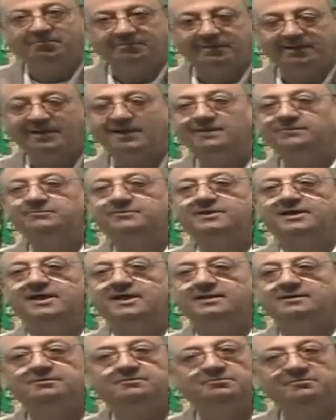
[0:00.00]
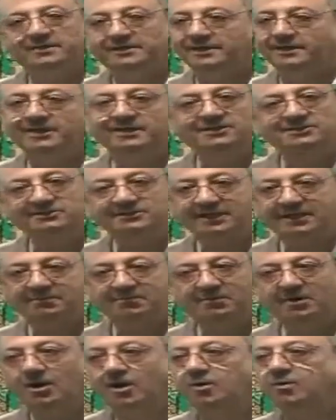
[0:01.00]
Bilintian, meaning is
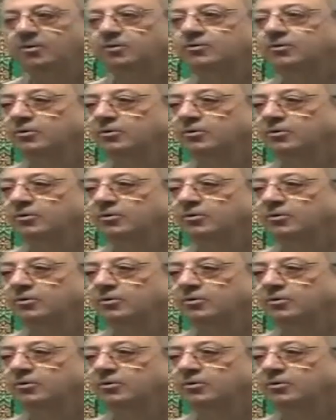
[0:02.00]
same. How